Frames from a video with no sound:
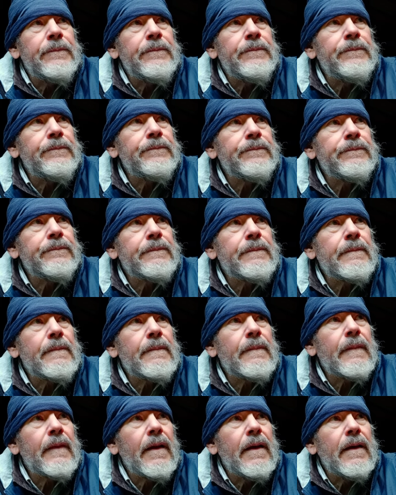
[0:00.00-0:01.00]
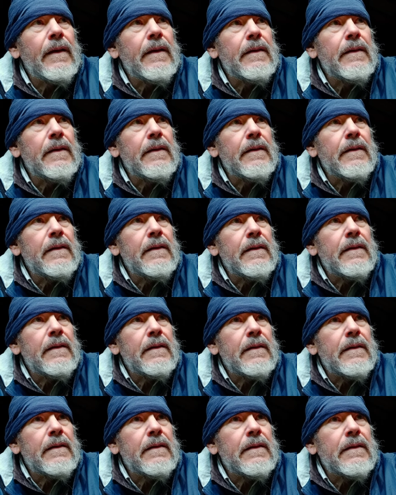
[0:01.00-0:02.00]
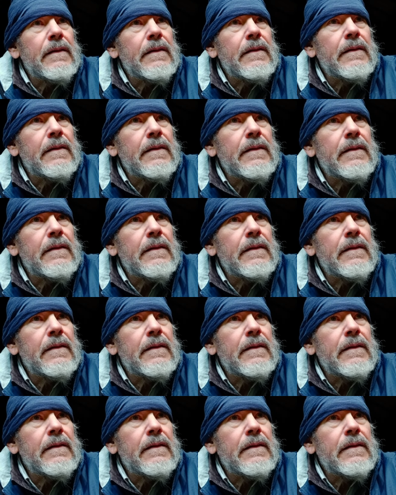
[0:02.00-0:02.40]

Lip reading: [no speech]